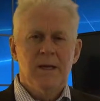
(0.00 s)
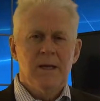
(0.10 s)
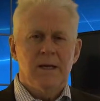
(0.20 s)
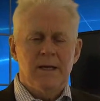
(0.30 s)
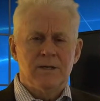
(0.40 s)

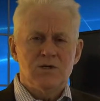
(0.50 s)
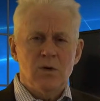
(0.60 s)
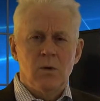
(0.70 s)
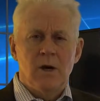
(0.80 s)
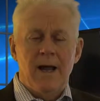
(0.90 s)
And
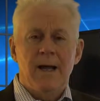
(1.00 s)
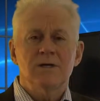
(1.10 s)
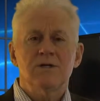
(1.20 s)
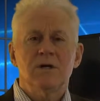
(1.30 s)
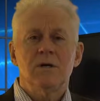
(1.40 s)
so we're
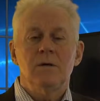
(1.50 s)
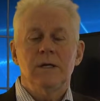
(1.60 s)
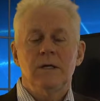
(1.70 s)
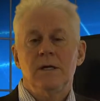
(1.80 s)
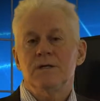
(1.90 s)

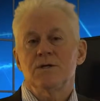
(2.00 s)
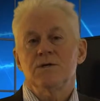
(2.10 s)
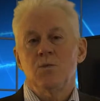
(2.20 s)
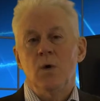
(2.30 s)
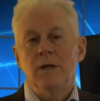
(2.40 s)
executing
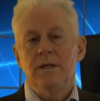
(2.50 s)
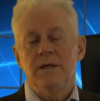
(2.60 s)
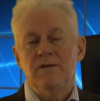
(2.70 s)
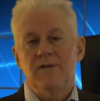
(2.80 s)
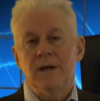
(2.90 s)
leases well
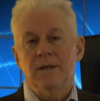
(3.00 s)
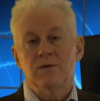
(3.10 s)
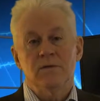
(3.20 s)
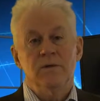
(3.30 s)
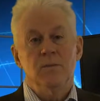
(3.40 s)
in
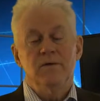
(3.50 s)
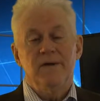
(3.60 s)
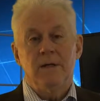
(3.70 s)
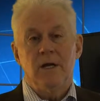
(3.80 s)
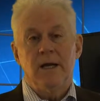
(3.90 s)
advance of the
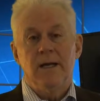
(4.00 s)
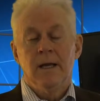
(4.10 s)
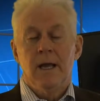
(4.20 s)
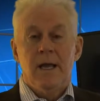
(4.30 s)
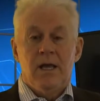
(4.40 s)
move-in date.
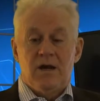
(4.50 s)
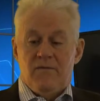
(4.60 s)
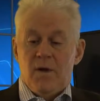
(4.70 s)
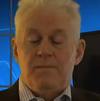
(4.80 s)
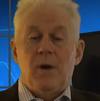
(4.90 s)
And
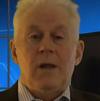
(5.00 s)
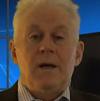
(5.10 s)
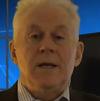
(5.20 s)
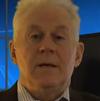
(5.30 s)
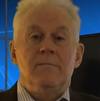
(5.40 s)
if we
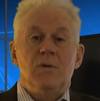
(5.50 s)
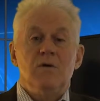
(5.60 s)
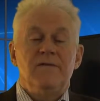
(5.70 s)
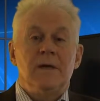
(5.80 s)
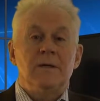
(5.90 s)
plug in a
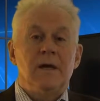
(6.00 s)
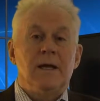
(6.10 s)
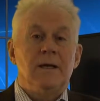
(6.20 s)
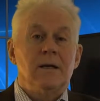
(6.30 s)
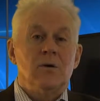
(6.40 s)
move-in
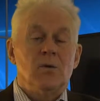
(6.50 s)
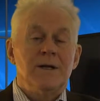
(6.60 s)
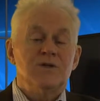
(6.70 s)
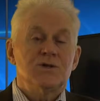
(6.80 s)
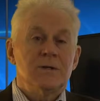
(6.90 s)
date and a
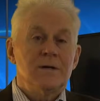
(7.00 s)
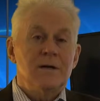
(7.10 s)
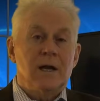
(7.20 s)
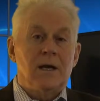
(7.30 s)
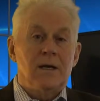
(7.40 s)
rent
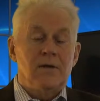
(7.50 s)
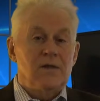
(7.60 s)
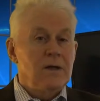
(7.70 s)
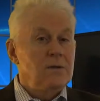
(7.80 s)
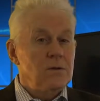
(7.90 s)
start date and
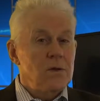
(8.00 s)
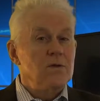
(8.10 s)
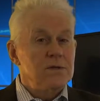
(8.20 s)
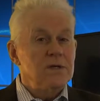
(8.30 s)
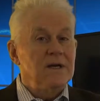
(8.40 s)
think that they're
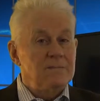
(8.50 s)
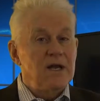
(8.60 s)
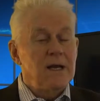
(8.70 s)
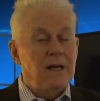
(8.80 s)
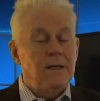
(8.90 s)
the same
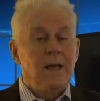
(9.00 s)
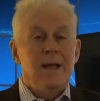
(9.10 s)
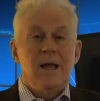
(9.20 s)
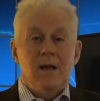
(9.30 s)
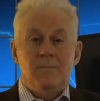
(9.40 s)
date
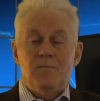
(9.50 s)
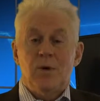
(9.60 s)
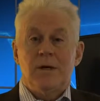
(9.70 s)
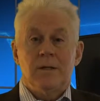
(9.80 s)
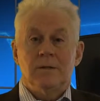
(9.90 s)
and
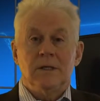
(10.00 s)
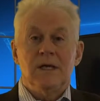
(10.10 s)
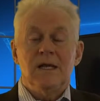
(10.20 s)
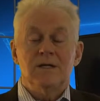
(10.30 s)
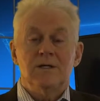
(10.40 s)
put it in the
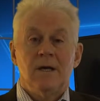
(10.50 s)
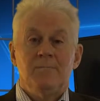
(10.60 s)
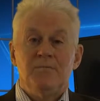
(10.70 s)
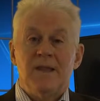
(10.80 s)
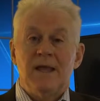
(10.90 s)
lease,
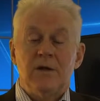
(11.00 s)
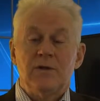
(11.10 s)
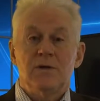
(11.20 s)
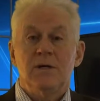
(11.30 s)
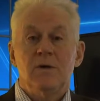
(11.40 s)
now
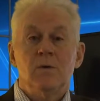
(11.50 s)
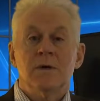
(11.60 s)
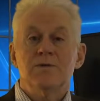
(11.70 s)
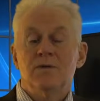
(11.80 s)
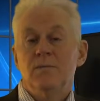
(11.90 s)
the tenant
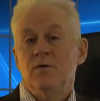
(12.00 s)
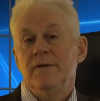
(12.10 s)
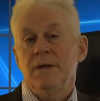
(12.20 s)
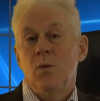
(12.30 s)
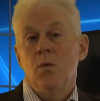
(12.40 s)
wants to move
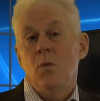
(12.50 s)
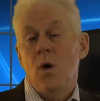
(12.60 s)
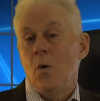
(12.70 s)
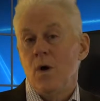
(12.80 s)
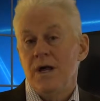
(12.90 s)
in a,
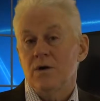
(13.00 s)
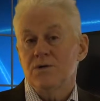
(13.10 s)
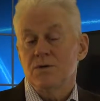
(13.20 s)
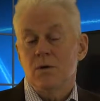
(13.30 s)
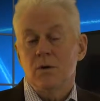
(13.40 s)
a week or
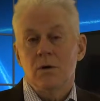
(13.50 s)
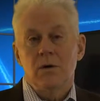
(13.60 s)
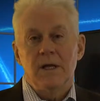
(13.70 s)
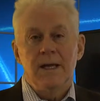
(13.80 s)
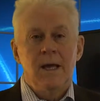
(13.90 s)
so
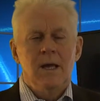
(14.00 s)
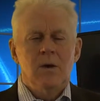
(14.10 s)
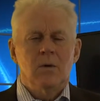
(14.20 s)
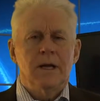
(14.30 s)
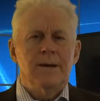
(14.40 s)
early.
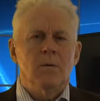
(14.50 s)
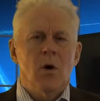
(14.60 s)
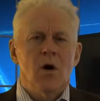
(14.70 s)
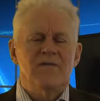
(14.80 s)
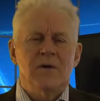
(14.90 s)
We got to
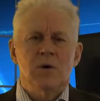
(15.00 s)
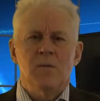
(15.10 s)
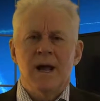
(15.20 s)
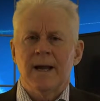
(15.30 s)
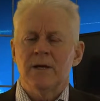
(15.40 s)
often go
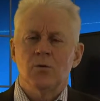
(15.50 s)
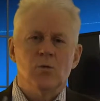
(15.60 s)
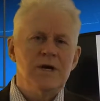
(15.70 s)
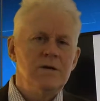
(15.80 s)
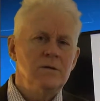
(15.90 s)
back and
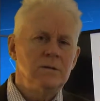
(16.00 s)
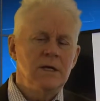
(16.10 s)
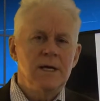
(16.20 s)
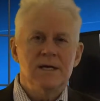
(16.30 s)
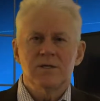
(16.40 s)
redo the
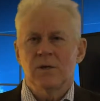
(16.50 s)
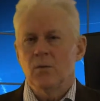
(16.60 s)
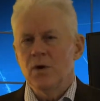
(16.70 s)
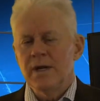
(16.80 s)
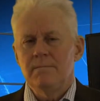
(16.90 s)
lease
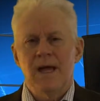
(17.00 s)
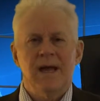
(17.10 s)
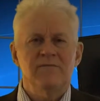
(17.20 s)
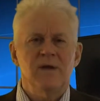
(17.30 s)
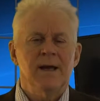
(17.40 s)
and re
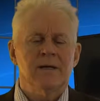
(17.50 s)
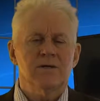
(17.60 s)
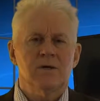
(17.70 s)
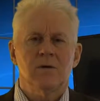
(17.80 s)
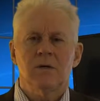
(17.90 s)
have it
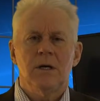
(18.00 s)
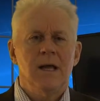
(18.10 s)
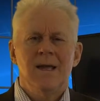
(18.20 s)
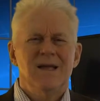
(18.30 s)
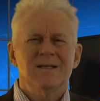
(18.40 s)
executed.
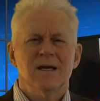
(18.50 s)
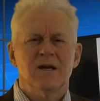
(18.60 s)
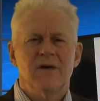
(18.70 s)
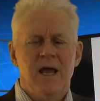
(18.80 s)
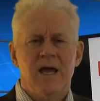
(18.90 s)
It's
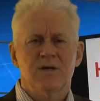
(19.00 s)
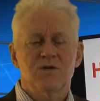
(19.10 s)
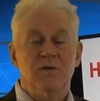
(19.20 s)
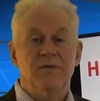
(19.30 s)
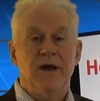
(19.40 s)
kind of a
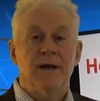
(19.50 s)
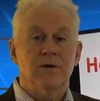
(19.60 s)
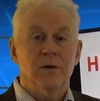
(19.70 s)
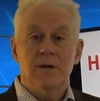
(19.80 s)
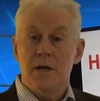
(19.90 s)
hassle
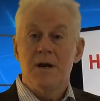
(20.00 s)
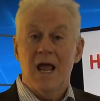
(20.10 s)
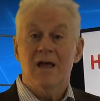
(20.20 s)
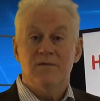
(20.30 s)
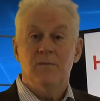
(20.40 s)
factor, and it doesn't
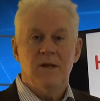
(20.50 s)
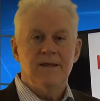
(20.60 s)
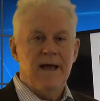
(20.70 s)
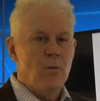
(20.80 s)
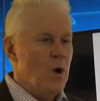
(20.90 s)
have to be
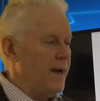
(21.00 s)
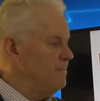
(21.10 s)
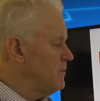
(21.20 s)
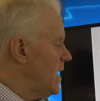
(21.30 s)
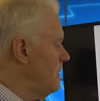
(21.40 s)
that way.
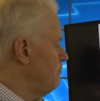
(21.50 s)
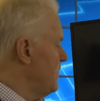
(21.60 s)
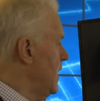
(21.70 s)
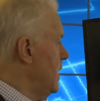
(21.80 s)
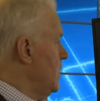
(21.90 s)
Okay.
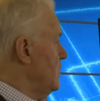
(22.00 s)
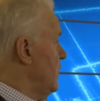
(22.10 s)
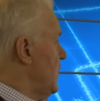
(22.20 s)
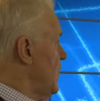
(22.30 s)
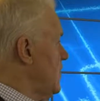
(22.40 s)
The
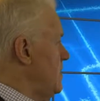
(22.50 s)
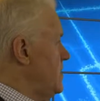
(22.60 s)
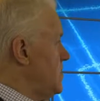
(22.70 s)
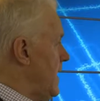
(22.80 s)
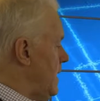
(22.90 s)

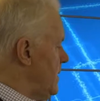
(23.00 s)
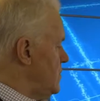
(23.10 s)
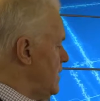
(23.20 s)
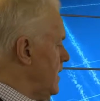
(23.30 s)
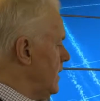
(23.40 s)
third
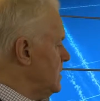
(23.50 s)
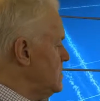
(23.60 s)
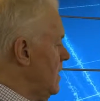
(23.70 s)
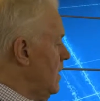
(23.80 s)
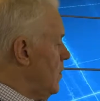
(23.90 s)
challenge
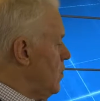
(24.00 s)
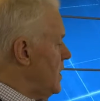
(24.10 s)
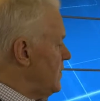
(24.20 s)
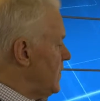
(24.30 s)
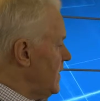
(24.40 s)
is
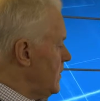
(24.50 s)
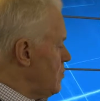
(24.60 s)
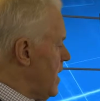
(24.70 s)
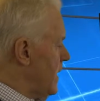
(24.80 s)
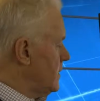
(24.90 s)
we think
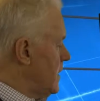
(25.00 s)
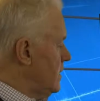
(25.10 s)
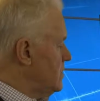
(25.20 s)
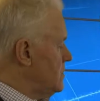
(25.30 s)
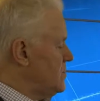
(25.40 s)
rent
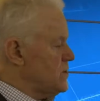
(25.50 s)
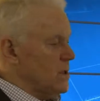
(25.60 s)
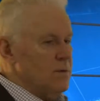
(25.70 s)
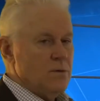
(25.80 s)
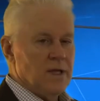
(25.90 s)
should
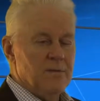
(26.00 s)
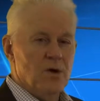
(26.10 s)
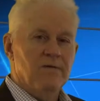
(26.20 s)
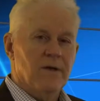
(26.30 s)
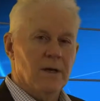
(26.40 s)
start when they
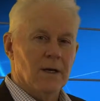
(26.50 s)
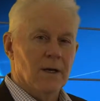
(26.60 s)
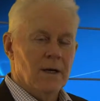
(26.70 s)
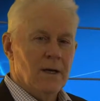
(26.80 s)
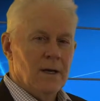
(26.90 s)
move in.